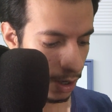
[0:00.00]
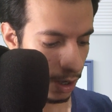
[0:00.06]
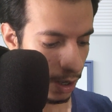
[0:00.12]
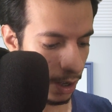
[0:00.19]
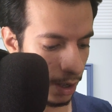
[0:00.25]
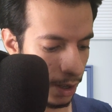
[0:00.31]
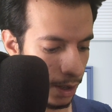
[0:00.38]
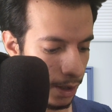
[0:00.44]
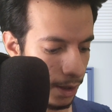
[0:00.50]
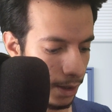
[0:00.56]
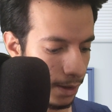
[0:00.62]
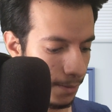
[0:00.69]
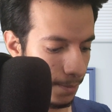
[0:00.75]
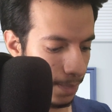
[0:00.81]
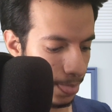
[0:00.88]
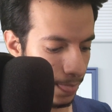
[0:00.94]

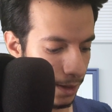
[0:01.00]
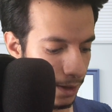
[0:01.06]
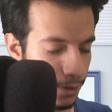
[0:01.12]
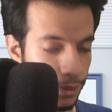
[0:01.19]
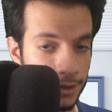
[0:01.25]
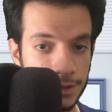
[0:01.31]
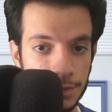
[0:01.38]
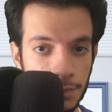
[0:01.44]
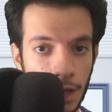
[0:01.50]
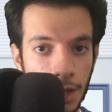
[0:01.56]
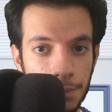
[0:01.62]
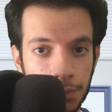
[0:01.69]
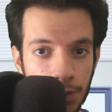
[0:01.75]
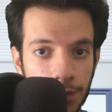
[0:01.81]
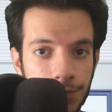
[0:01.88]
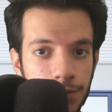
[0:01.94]
and this is my
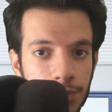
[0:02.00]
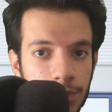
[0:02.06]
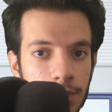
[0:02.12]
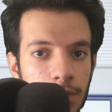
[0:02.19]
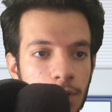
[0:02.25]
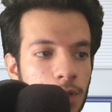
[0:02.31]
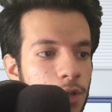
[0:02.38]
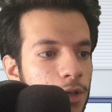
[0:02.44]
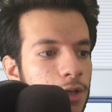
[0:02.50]
profile,